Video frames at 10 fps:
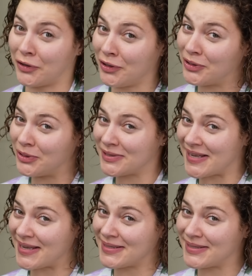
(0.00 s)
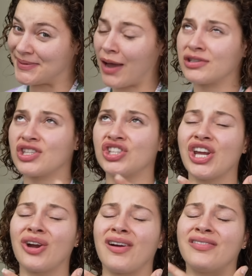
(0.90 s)
the good news is I was in the
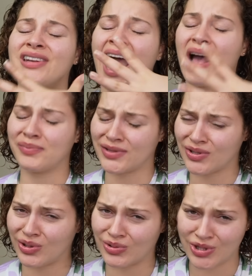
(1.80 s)
chair of an absolute